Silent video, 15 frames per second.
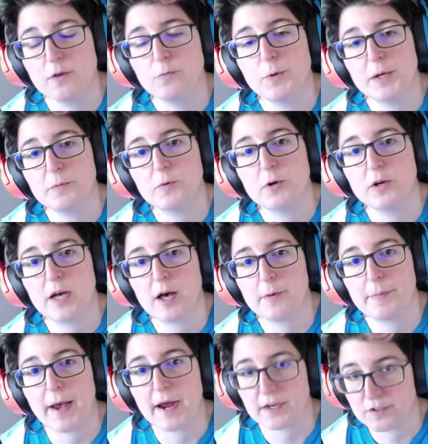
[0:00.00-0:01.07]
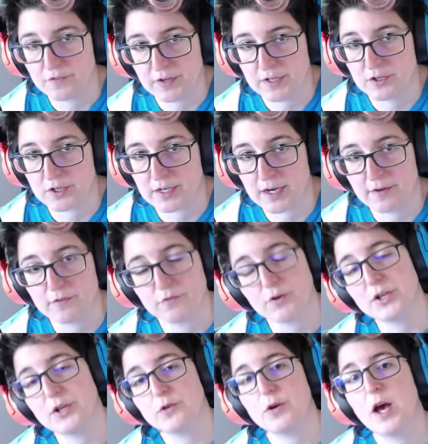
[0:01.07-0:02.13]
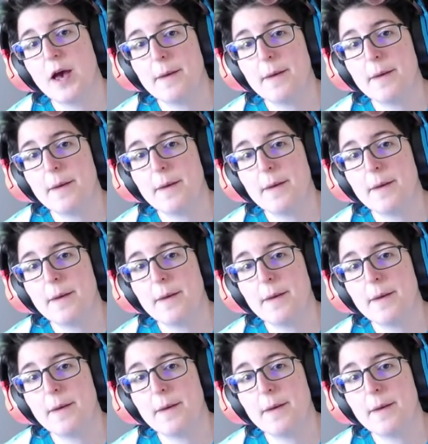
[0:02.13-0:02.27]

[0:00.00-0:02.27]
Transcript: we will help activate your account for you.